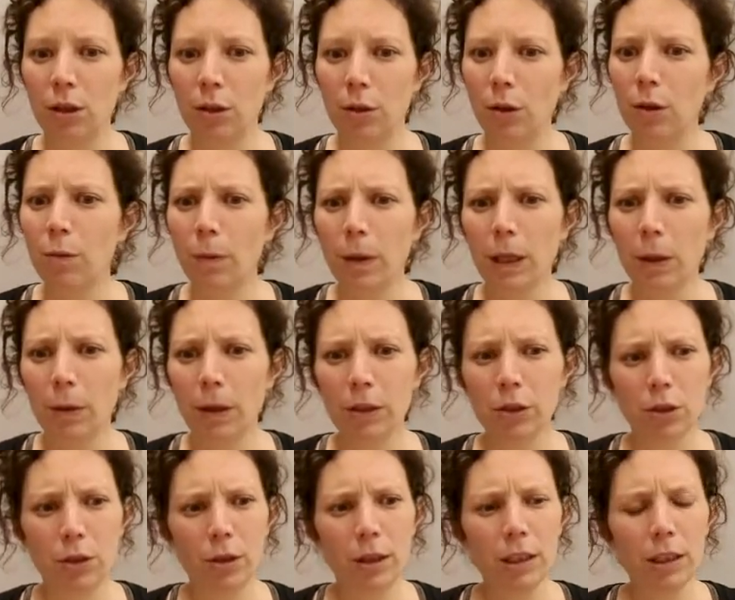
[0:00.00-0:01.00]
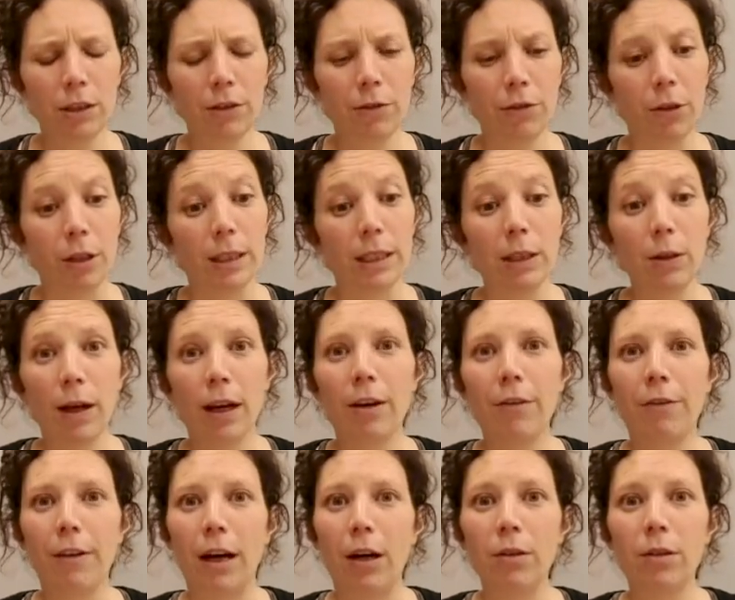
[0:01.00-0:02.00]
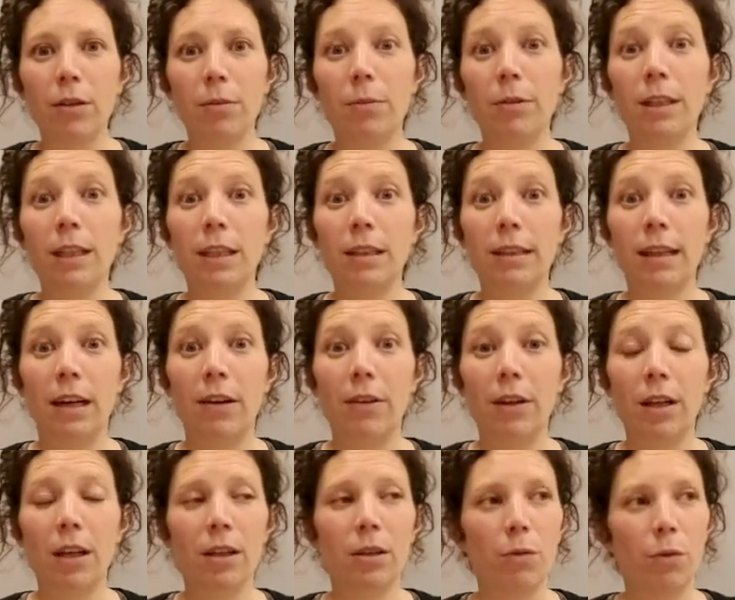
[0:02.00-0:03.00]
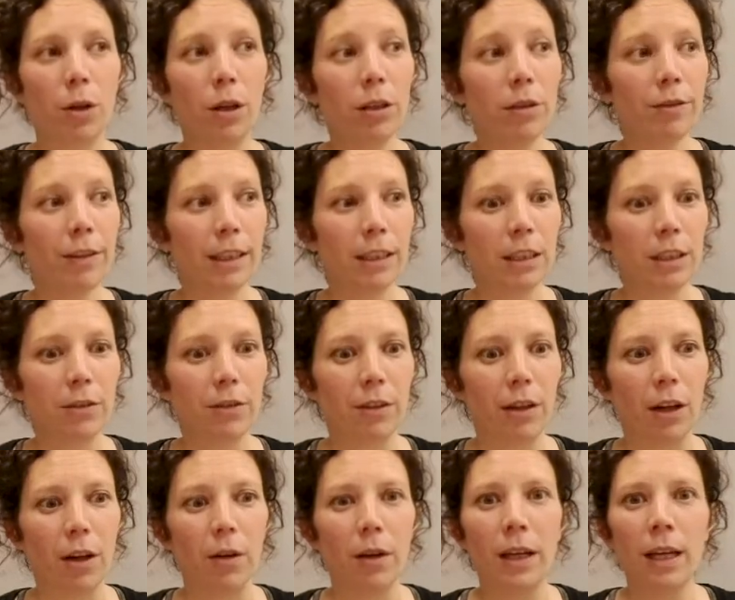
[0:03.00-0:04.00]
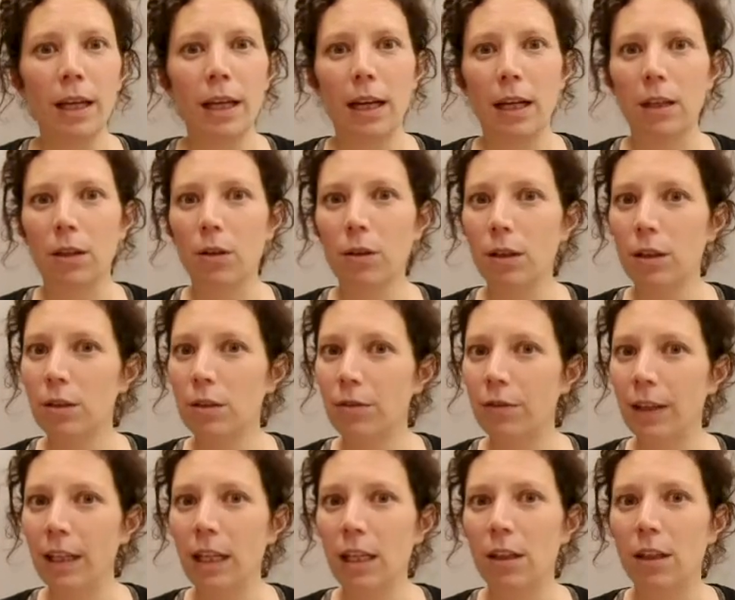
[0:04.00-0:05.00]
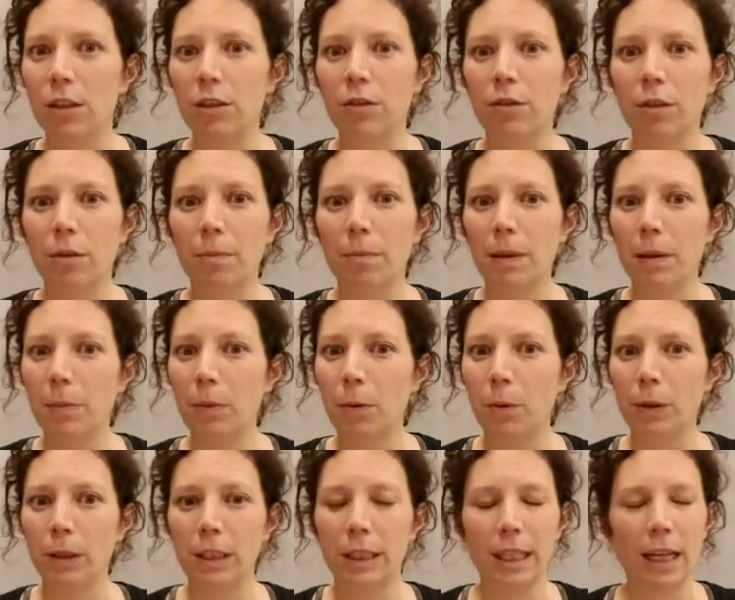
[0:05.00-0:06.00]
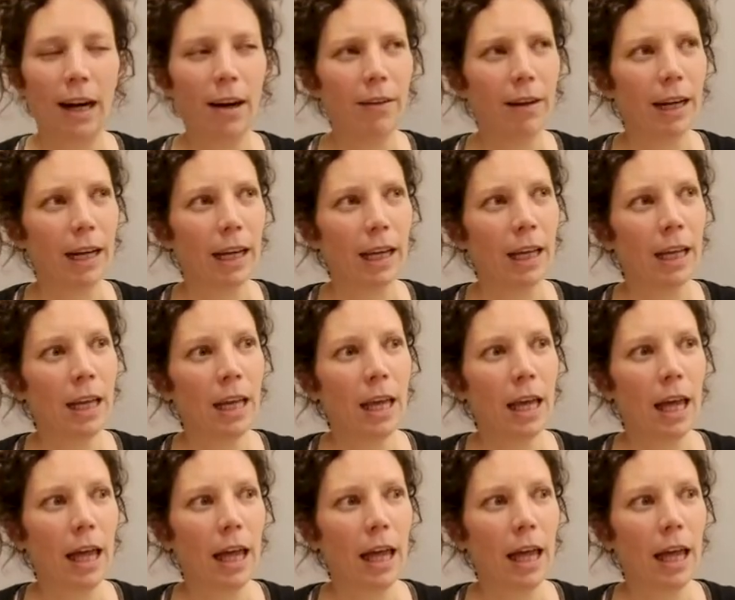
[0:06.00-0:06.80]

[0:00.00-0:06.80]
not what I was searching for, till I found the Brilliantarian World Festival and all those videos from people were sharing.